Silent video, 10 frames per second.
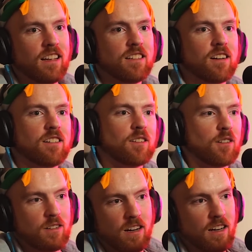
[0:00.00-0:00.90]
He's like,
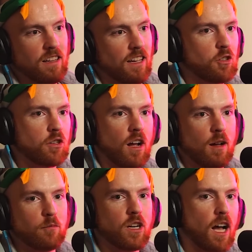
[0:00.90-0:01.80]
starts talking like
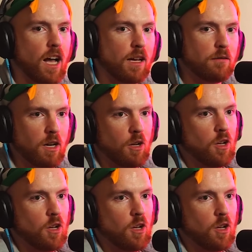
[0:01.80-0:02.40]
Schaub jive. Like,